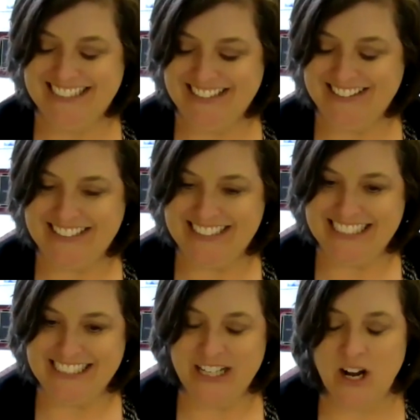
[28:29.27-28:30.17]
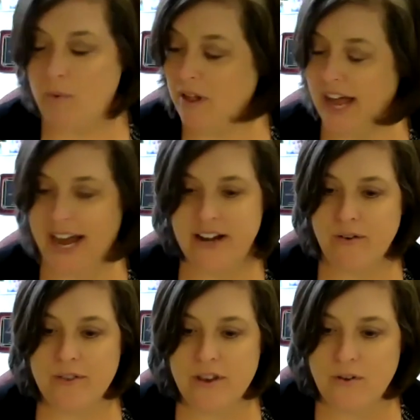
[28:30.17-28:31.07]
Oh dear. Well, I
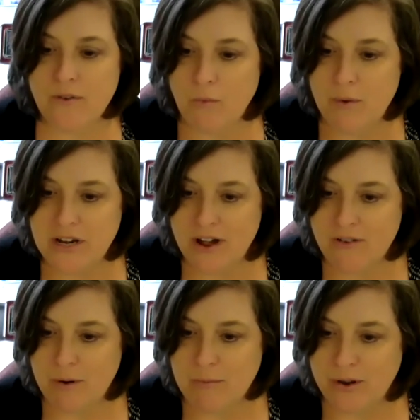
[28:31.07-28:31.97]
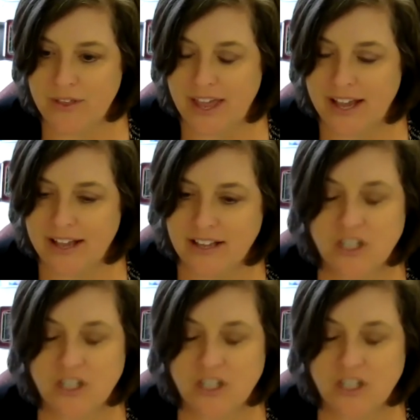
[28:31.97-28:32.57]
don't know. Oh, we do have one more thing.